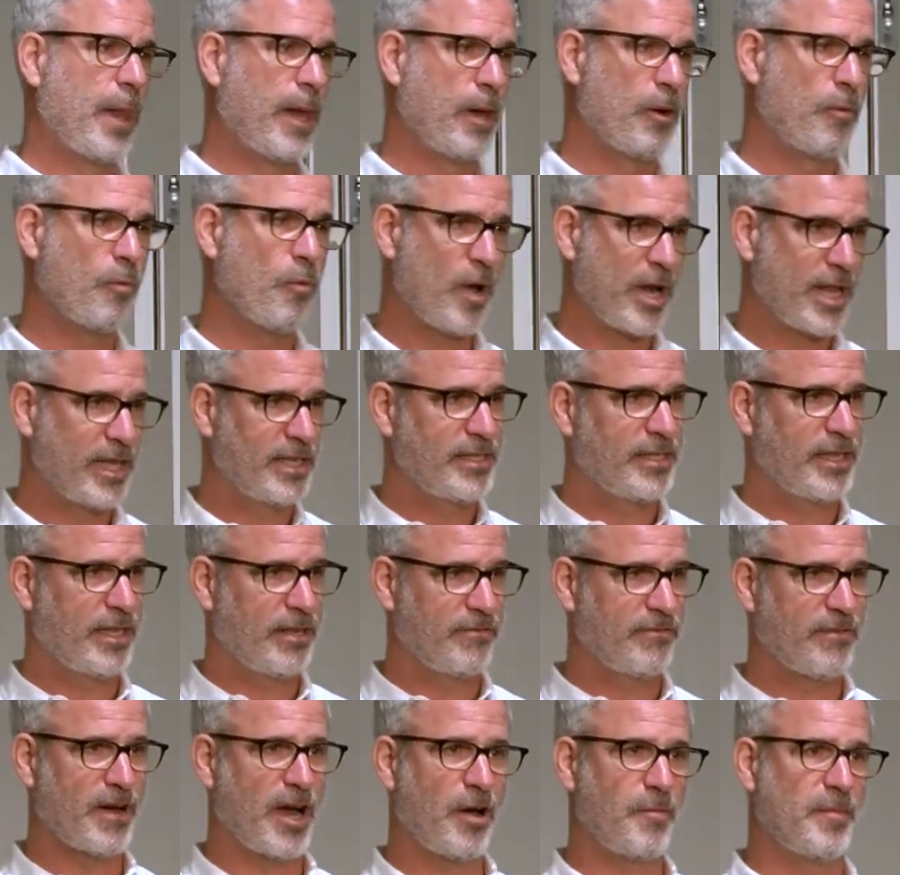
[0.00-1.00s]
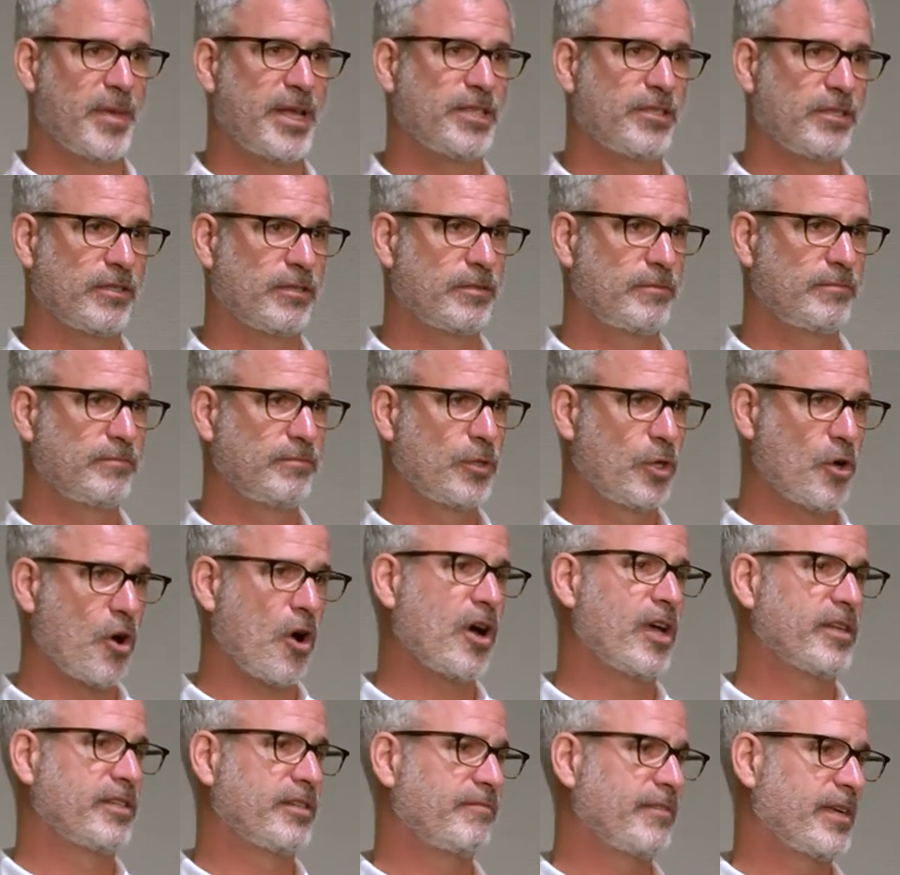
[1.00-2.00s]
what is the environmental
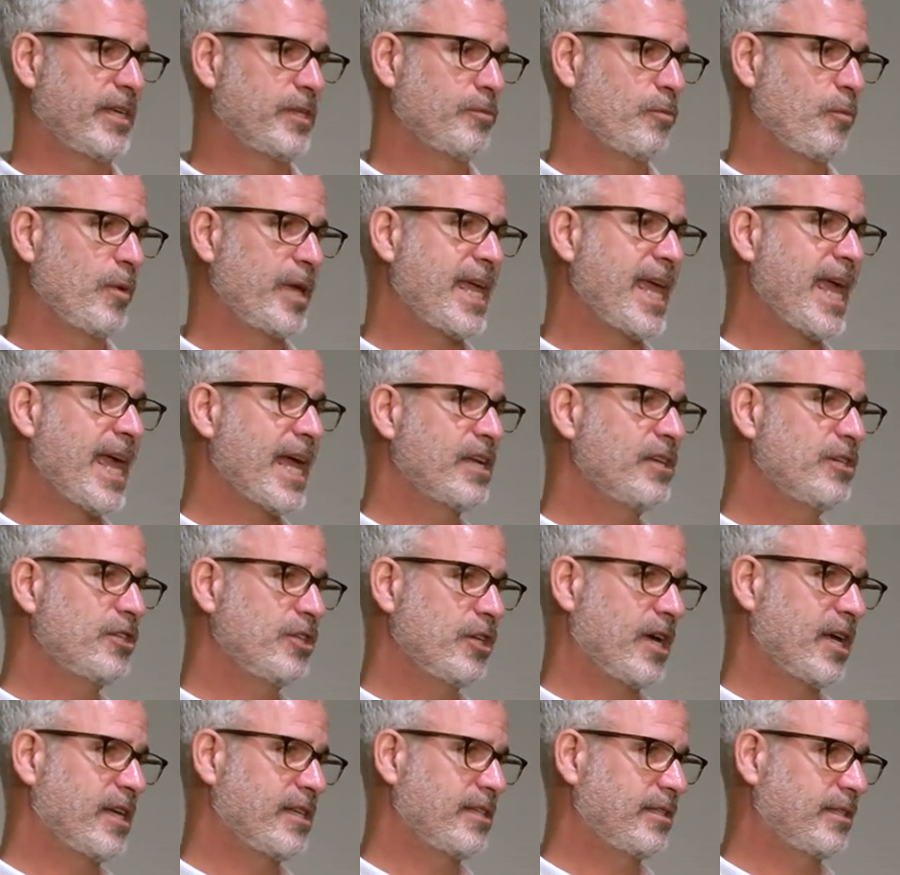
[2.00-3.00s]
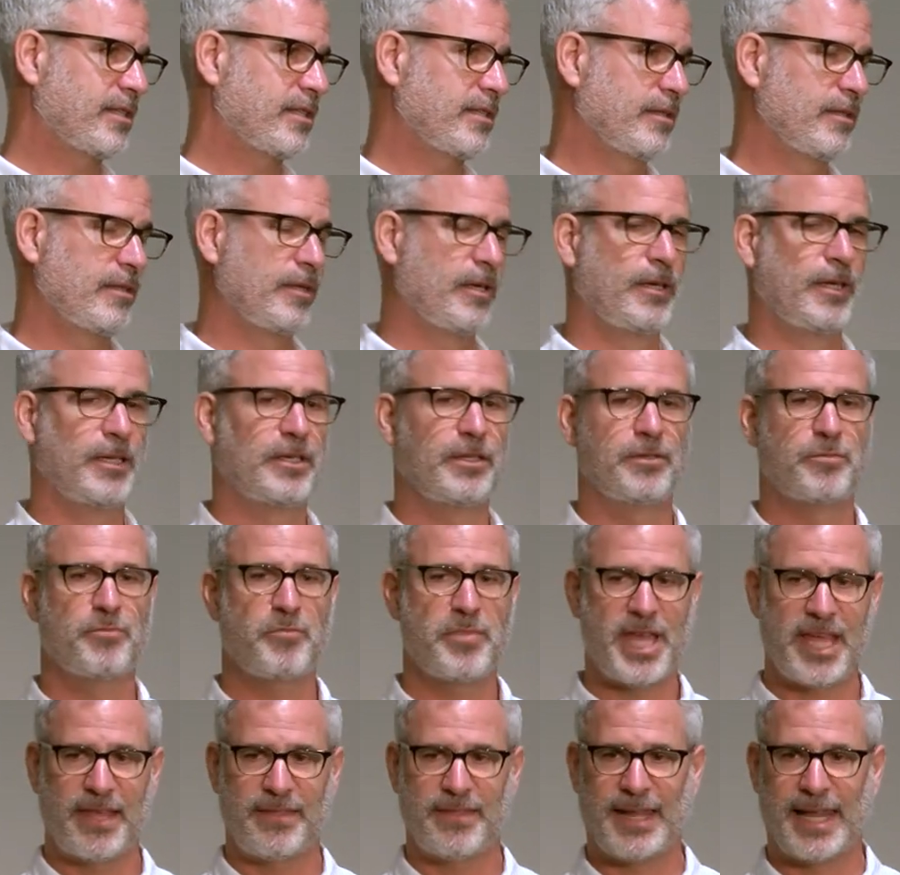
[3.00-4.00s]
cause of this. We can't just
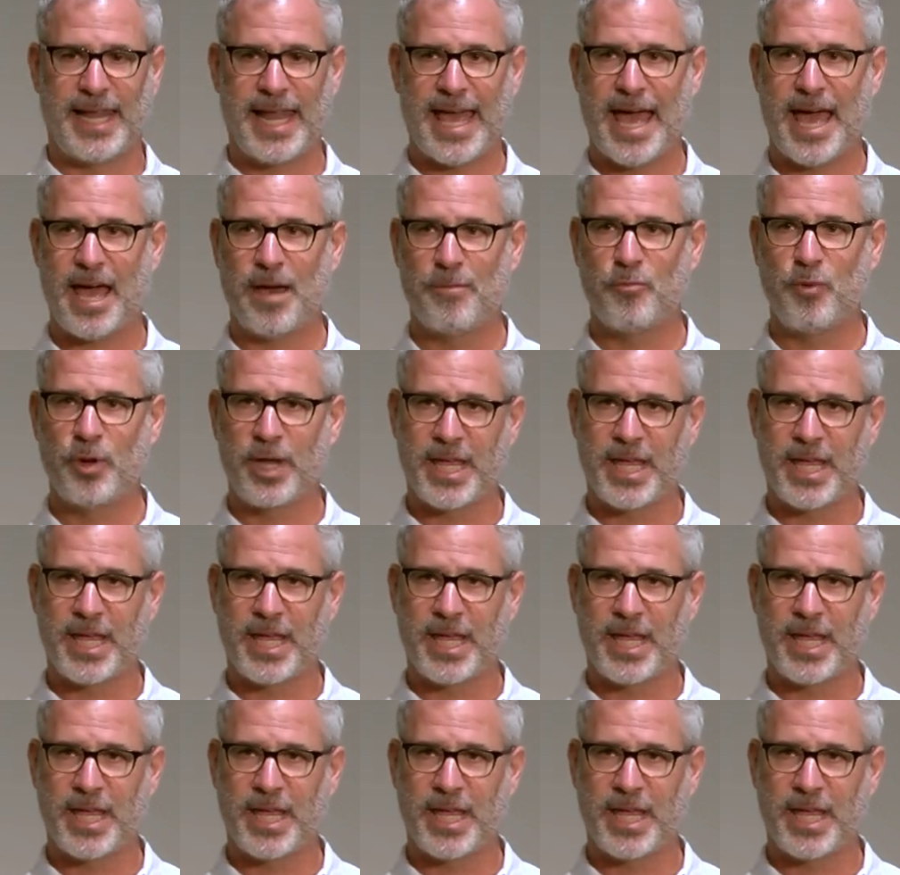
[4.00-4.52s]
be in the lab.